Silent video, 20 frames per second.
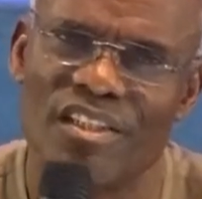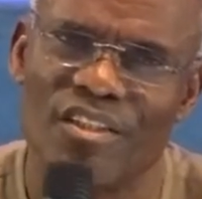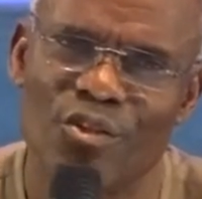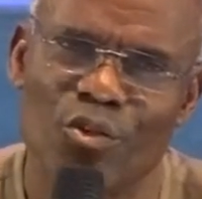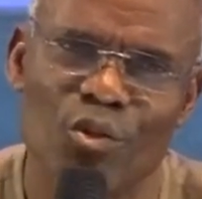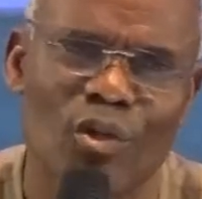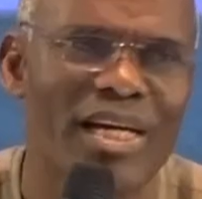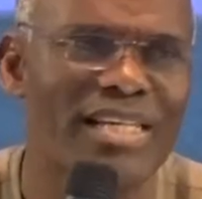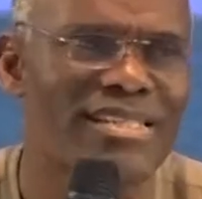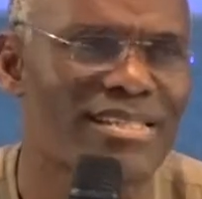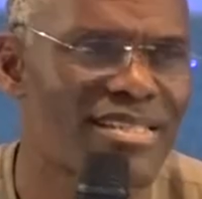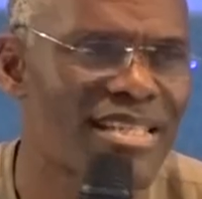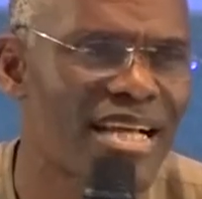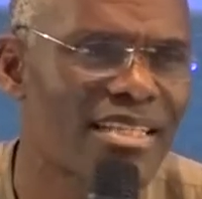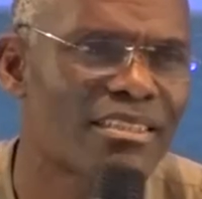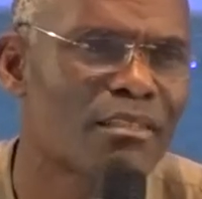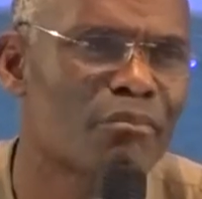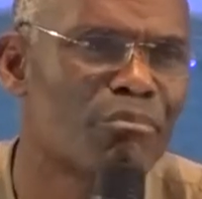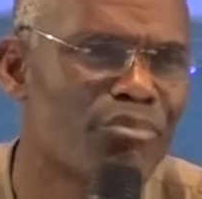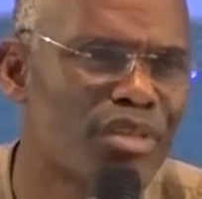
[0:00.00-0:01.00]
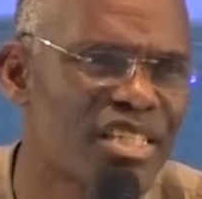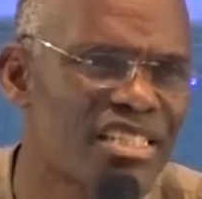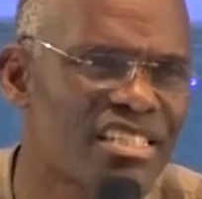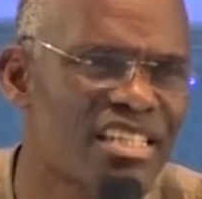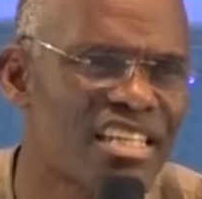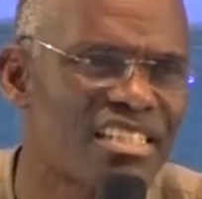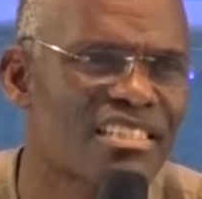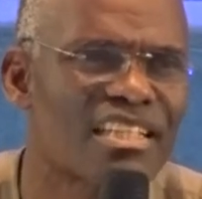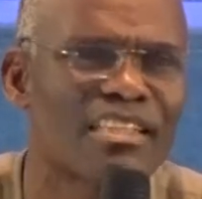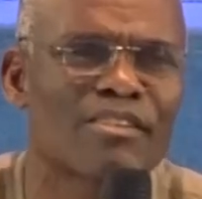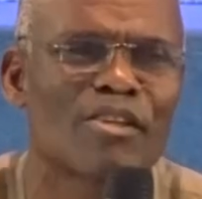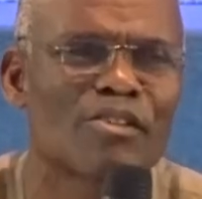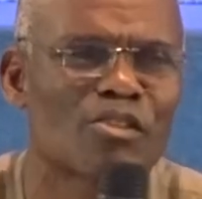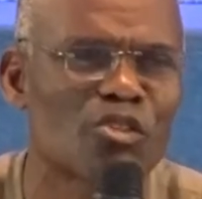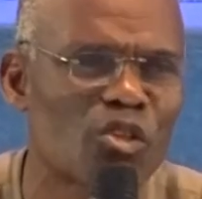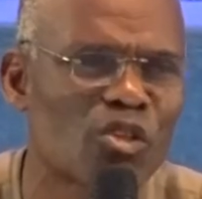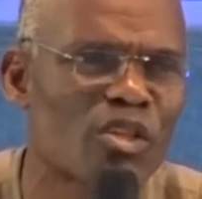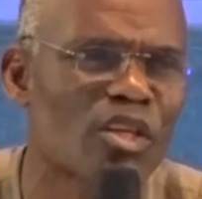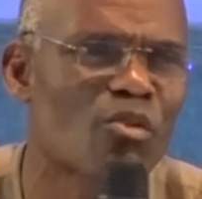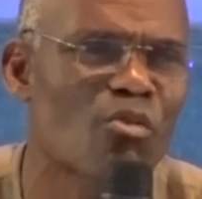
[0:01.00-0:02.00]
You can start a business that does
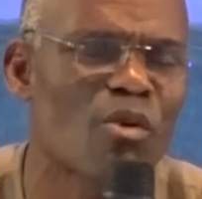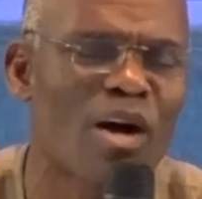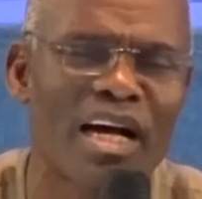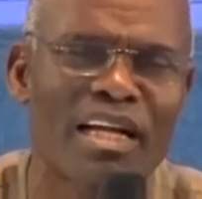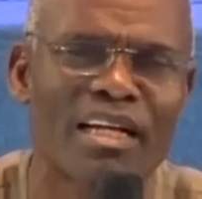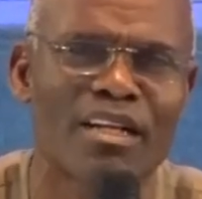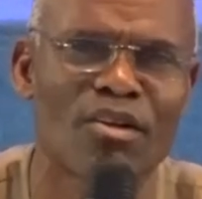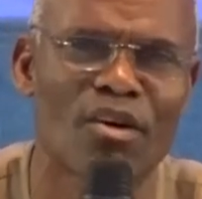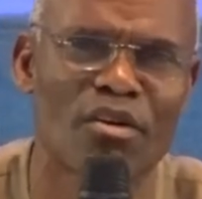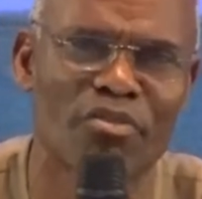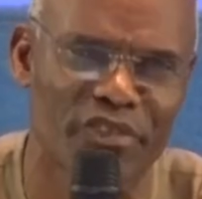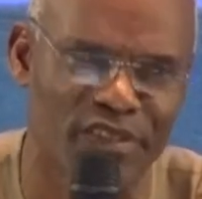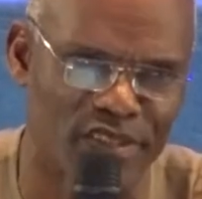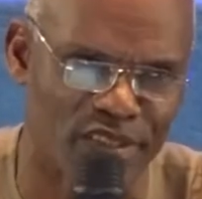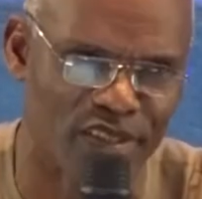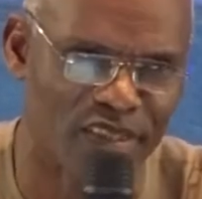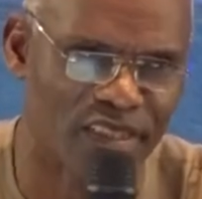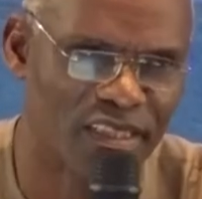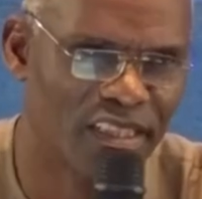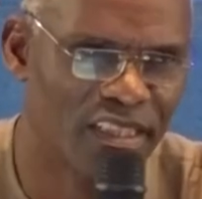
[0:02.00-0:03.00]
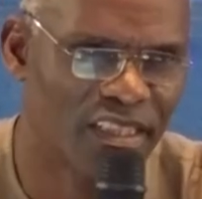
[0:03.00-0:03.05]
not require an office.